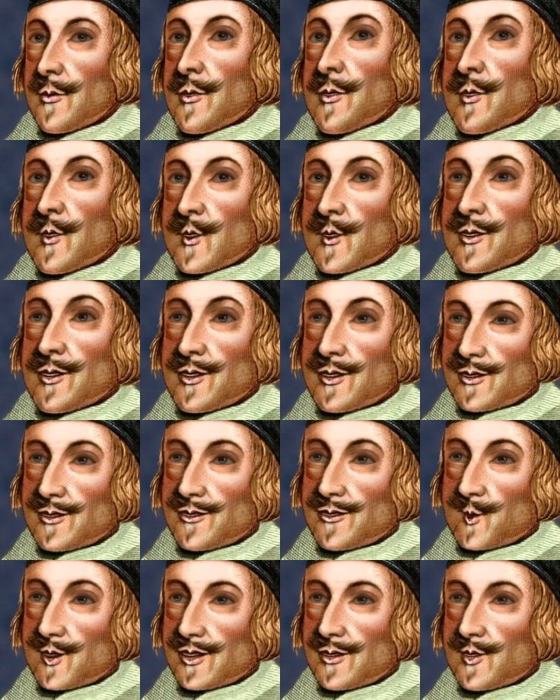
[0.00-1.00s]
For all
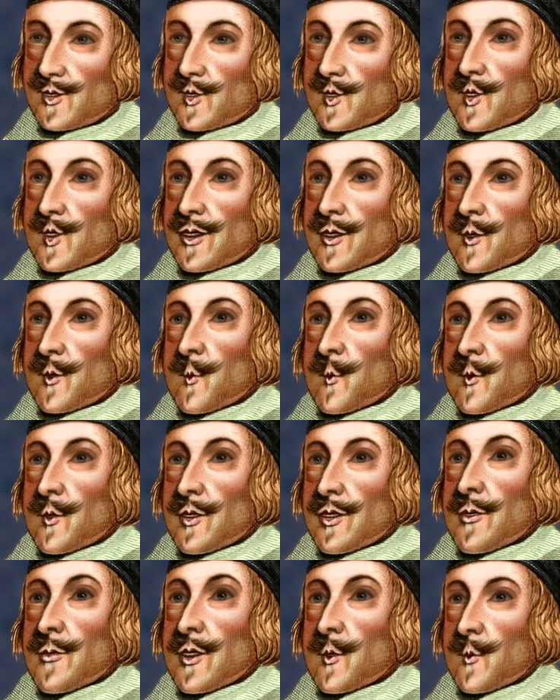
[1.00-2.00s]
which
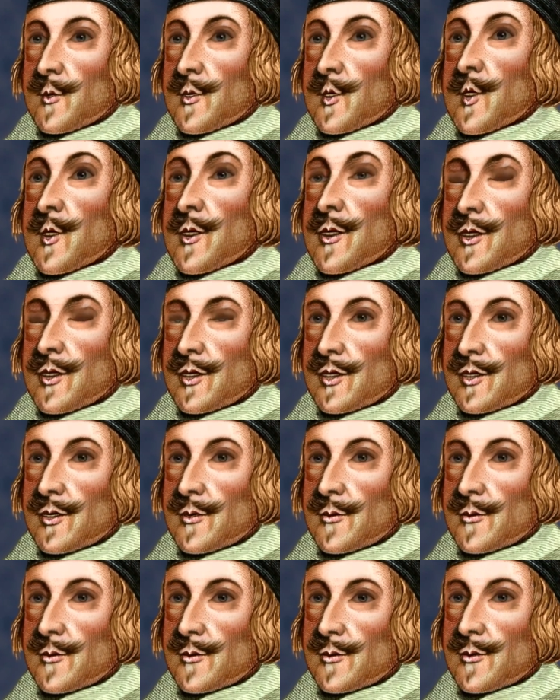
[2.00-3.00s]
treasons and crimes,